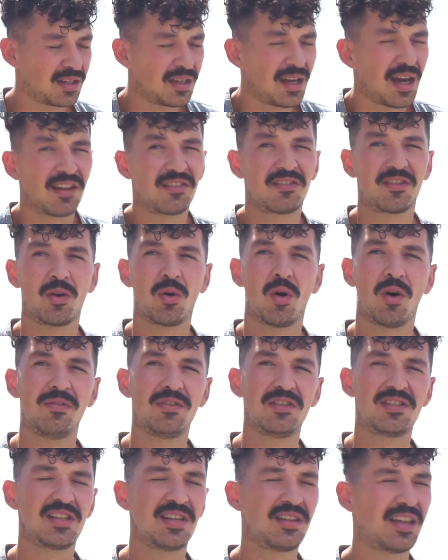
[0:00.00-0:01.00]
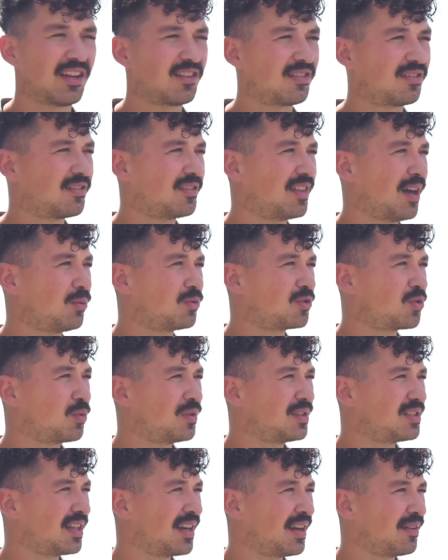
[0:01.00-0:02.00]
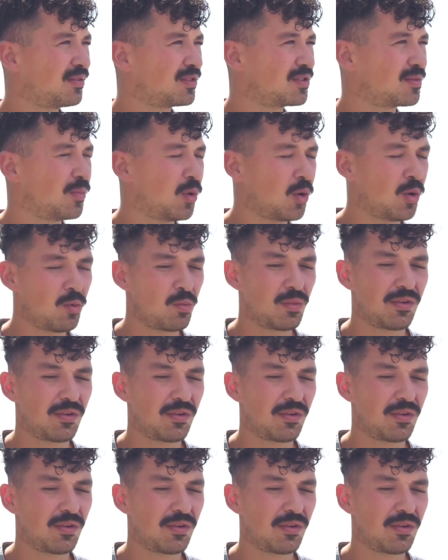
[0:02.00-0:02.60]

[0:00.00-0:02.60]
Yeah, so obviously that's that was always inevitable,